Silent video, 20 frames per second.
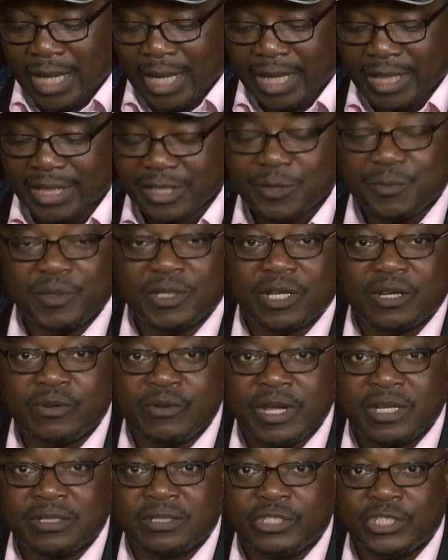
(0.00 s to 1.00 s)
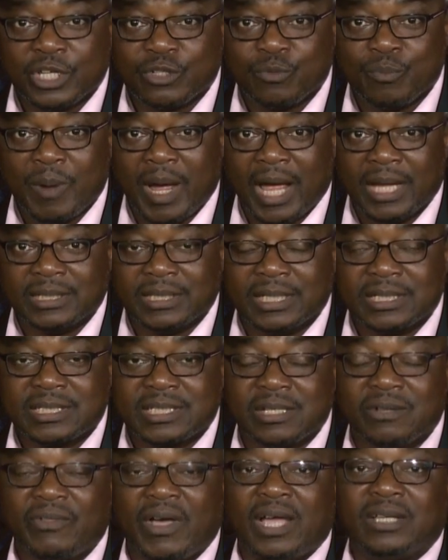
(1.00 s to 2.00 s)
he's been a great gentleman.
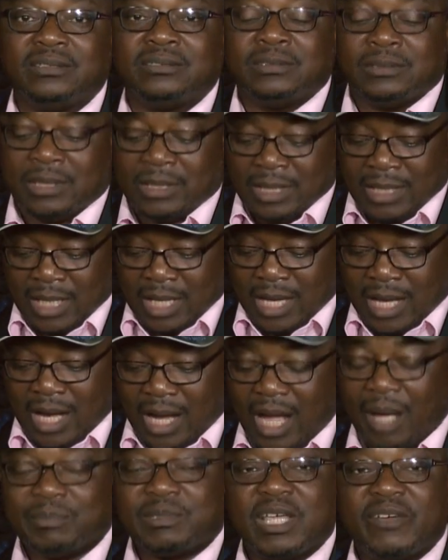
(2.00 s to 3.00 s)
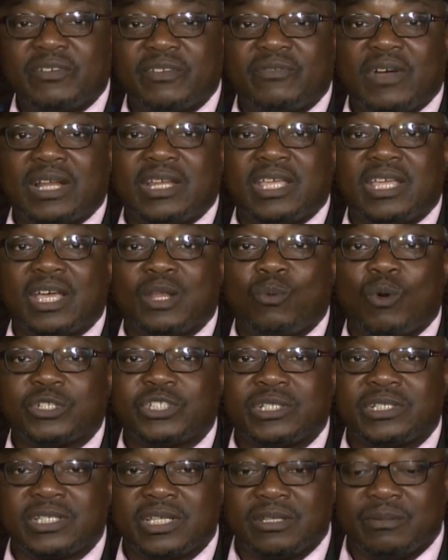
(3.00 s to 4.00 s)
Until then, I'm David Vandy here in
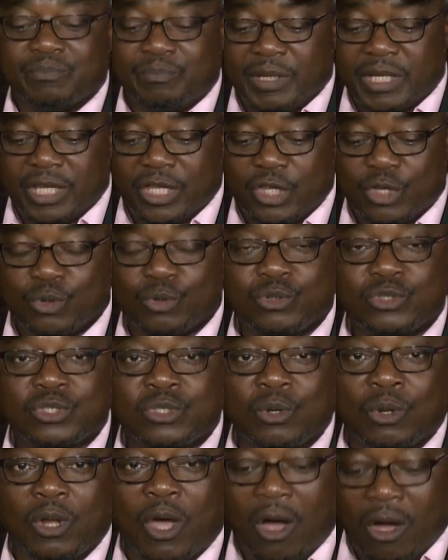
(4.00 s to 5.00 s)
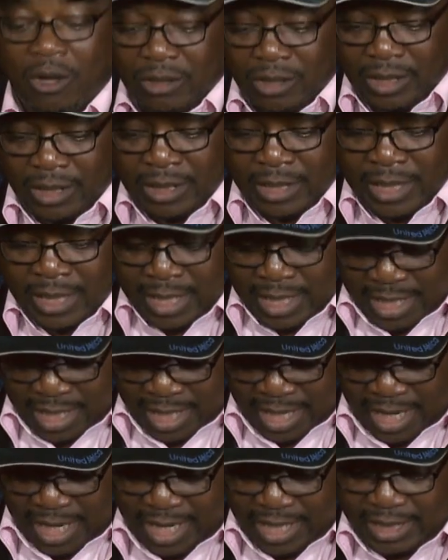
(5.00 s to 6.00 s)
Washington, bidding you so long.
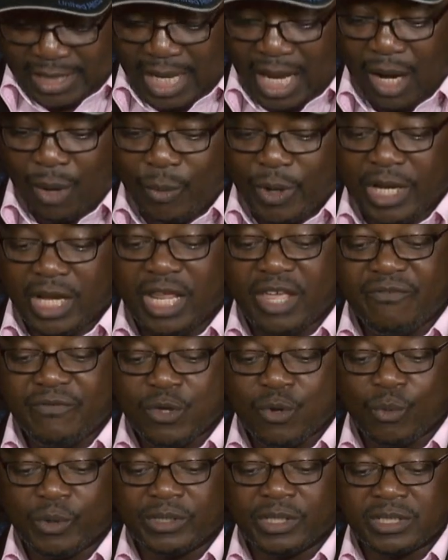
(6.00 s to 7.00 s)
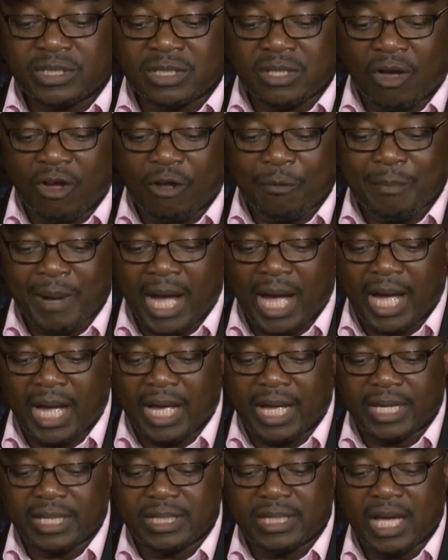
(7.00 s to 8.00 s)
And now we leave you with a song
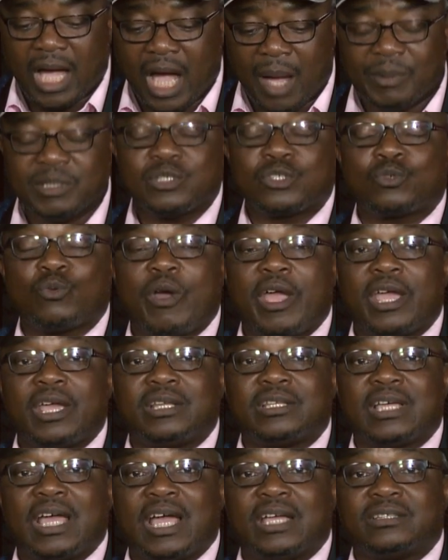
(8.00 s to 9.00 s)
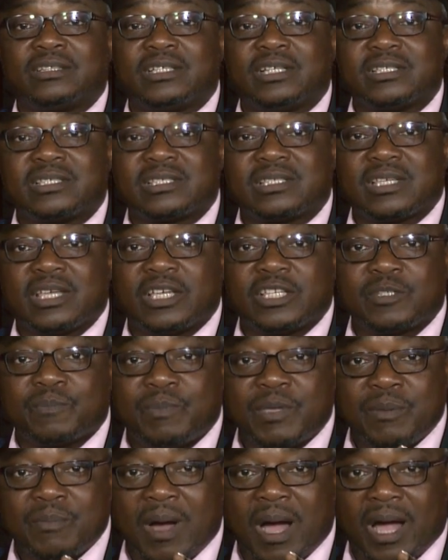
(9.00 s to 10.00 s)
by Herman Suede, and this is
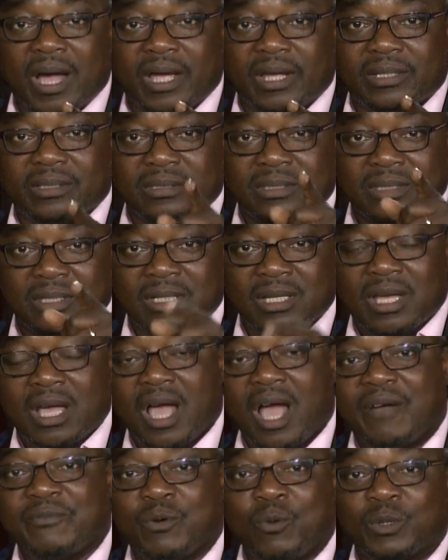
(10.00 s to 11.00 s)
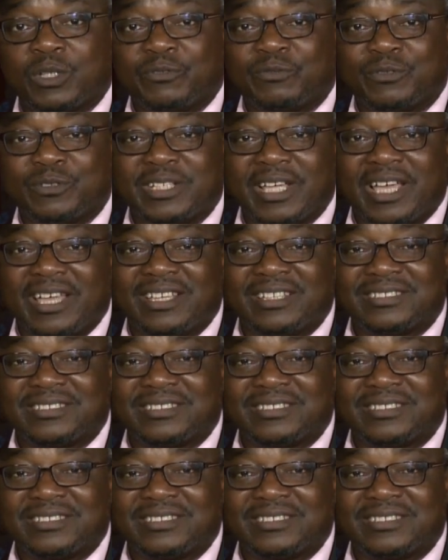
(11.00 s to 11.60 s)
Be Mine. Have a wonderful day.